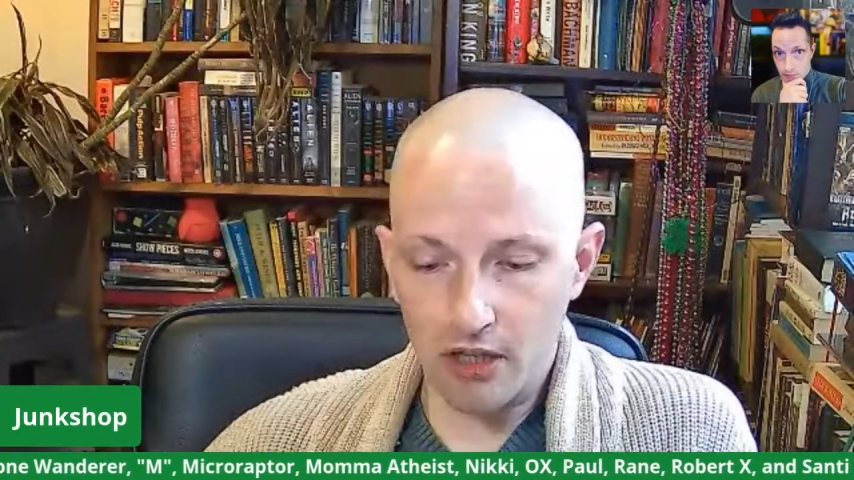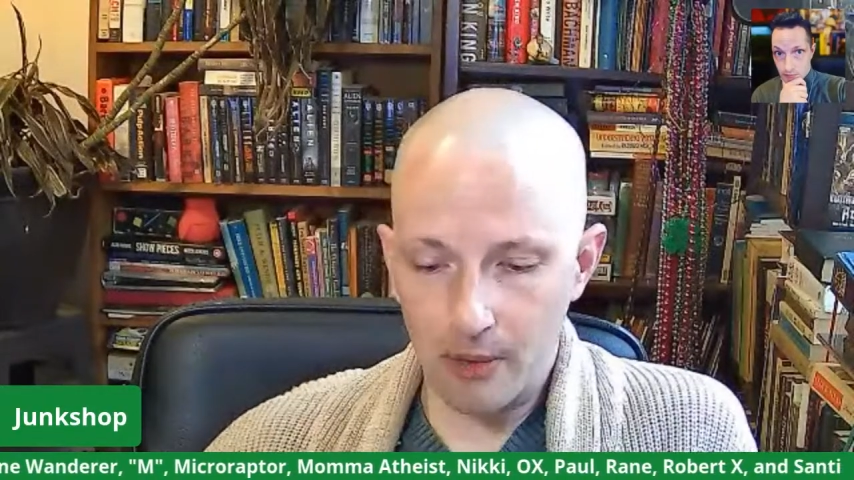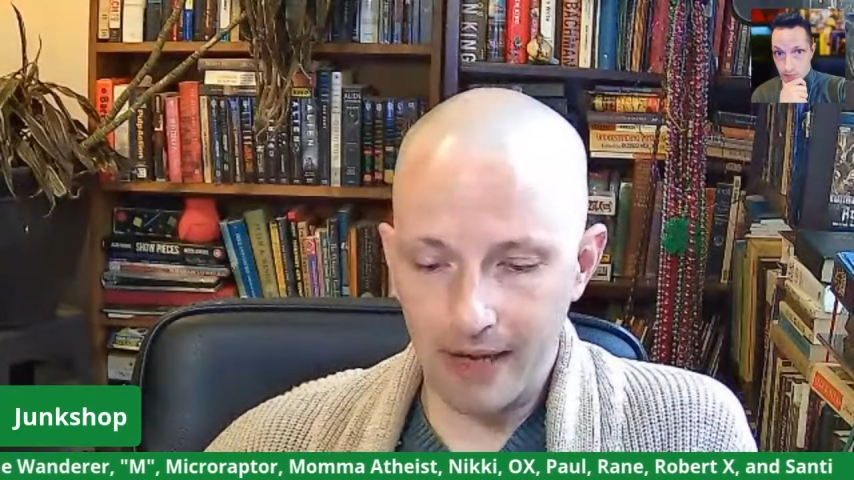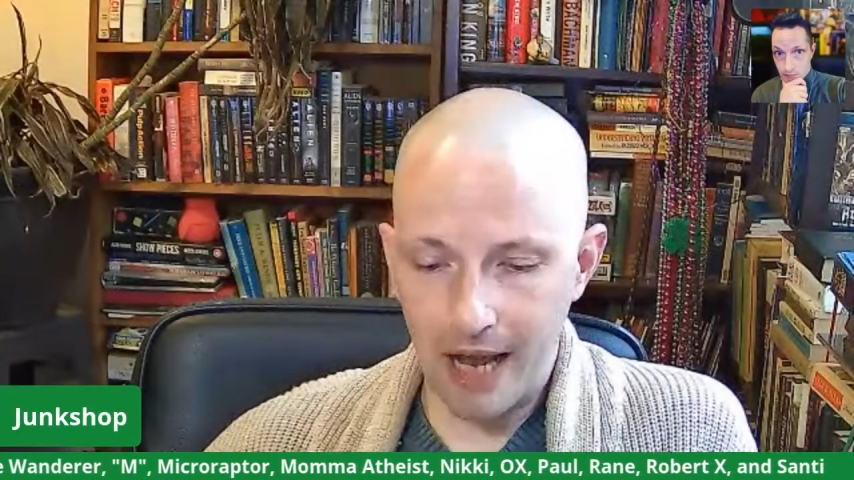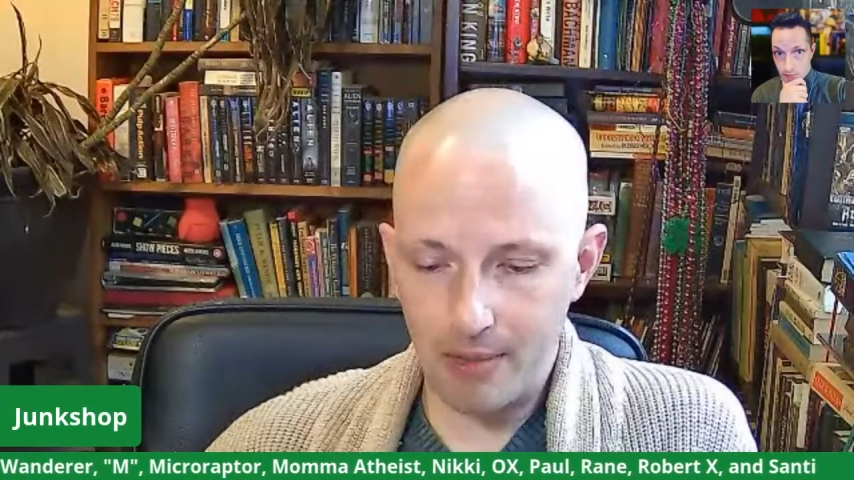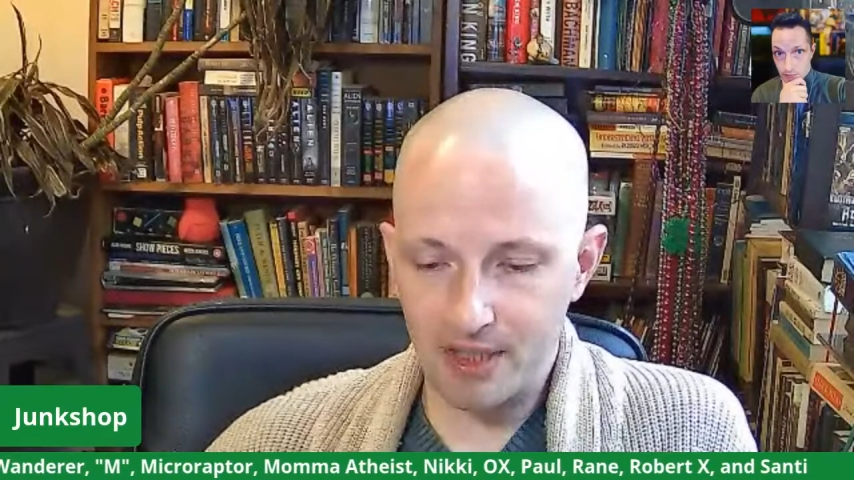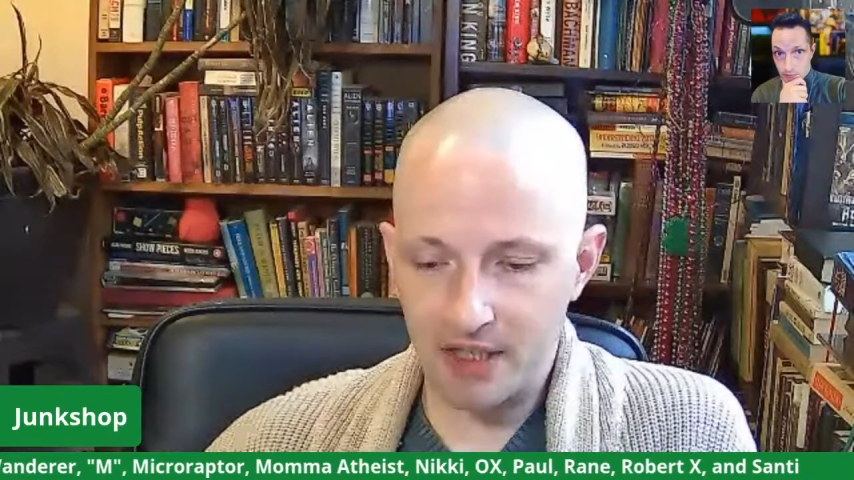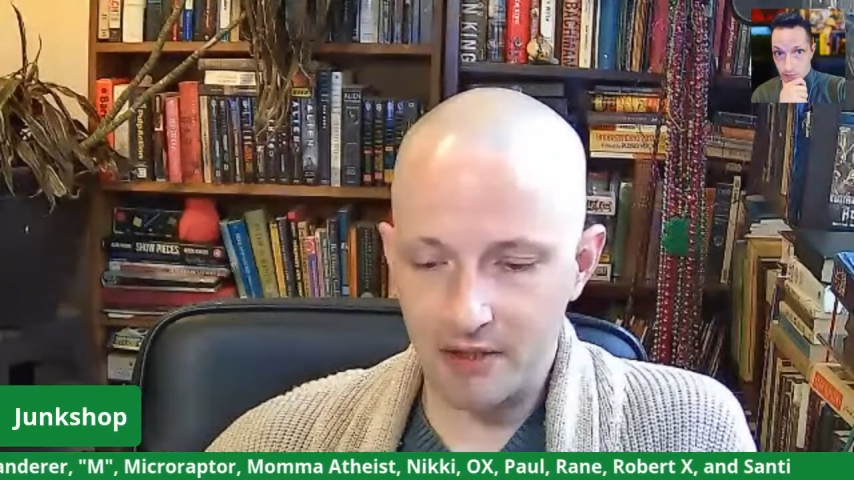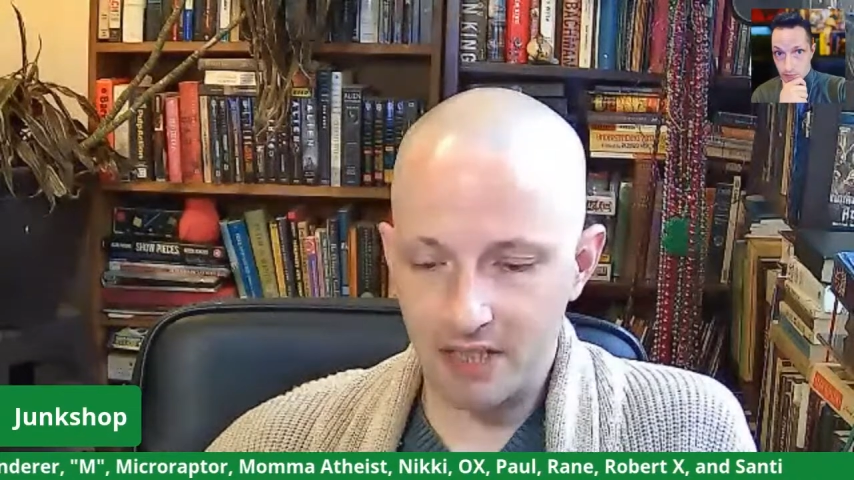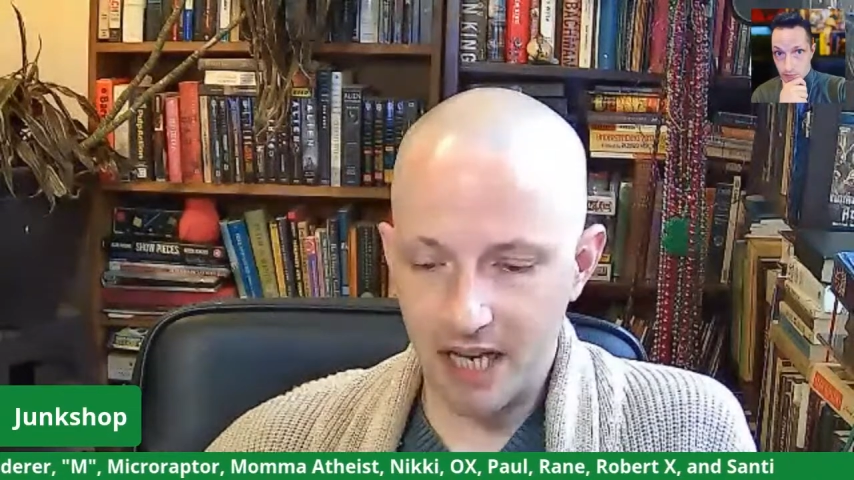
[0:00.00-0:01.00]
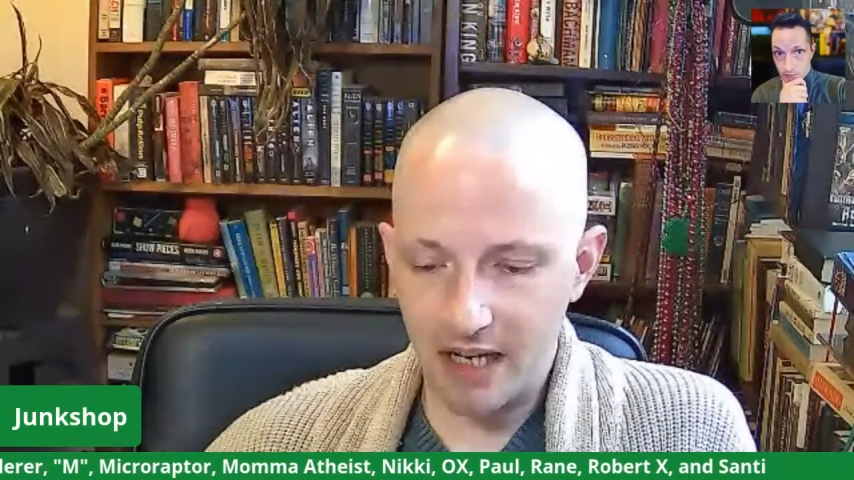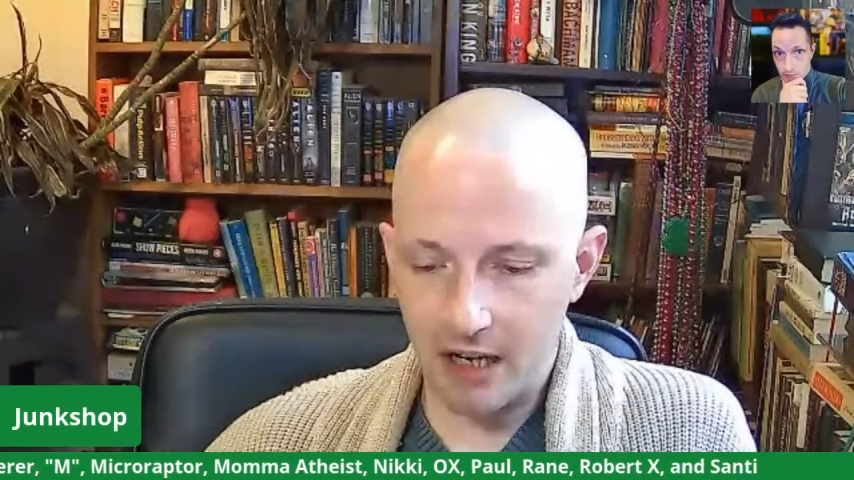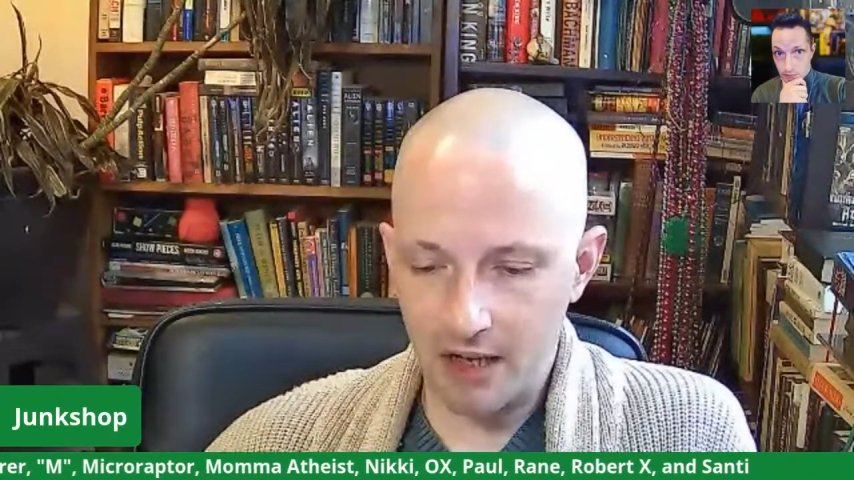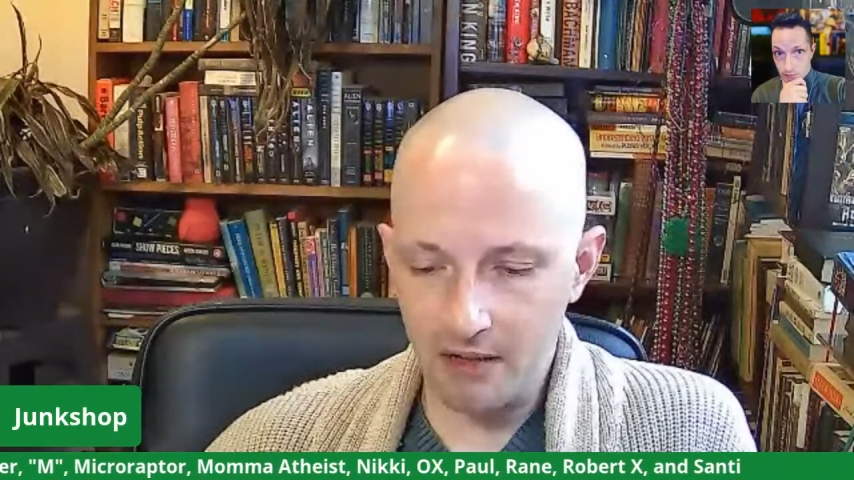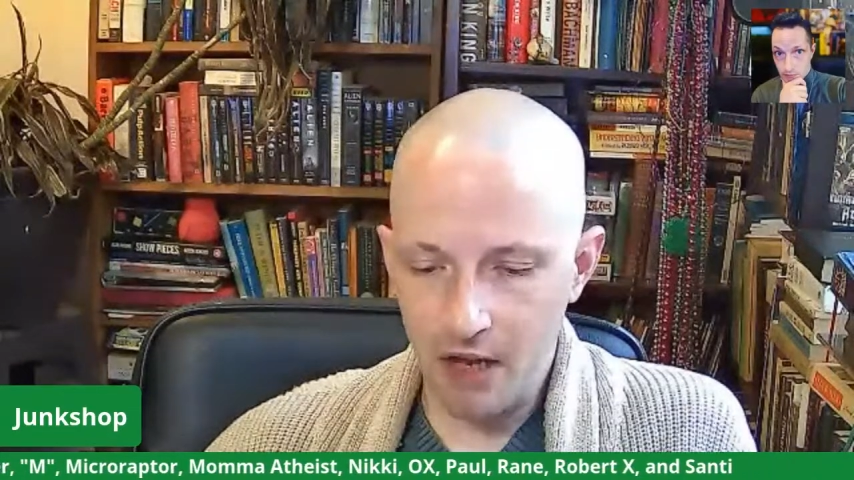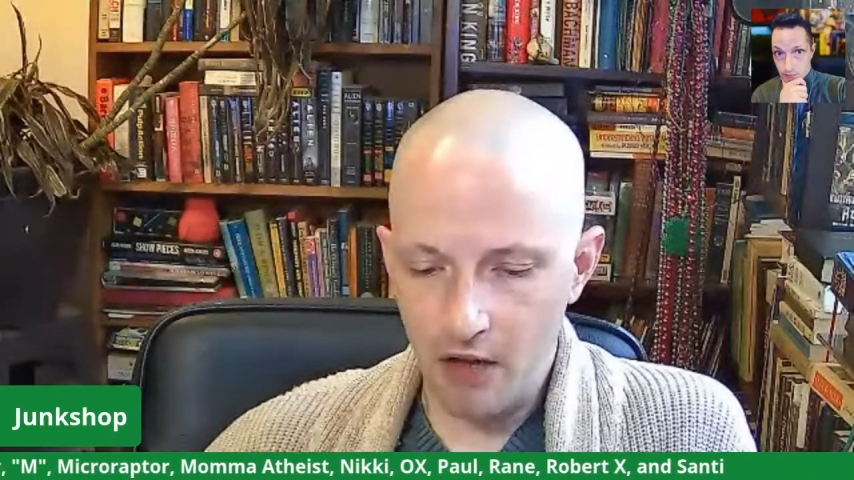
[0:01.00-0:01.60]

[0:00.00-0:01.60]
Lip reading: thou inhabitant of Zion,